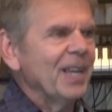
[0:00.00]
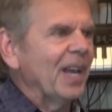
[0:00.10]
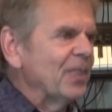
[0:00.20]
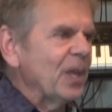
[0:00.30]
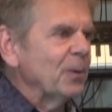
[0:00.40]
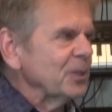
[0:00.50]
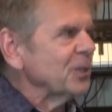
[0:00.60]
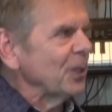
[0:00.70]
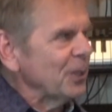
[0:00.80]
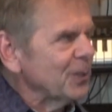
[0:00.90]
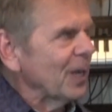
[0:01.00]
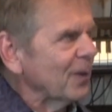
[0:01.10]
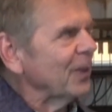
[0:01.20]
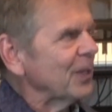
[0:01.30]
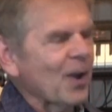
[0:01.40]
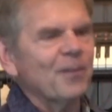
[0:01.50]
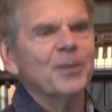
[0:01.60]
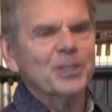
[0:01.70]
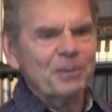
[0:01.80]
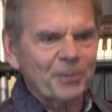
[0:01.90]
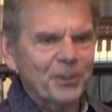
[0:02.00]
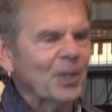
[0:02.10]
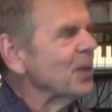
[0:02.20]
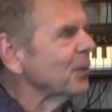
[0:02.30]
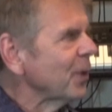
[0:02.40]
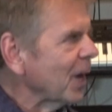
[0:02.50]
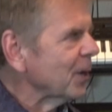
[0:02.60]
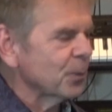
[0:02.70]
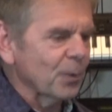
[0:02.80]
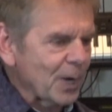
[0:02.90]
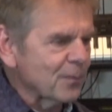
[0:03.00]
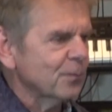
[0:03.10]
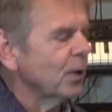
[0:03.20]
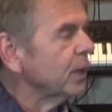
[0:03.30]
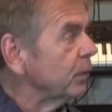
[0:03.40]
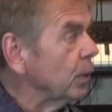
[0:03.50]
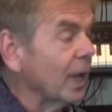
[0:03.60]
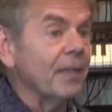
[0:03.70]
And they would sit you down in the office and play the record right in front of you,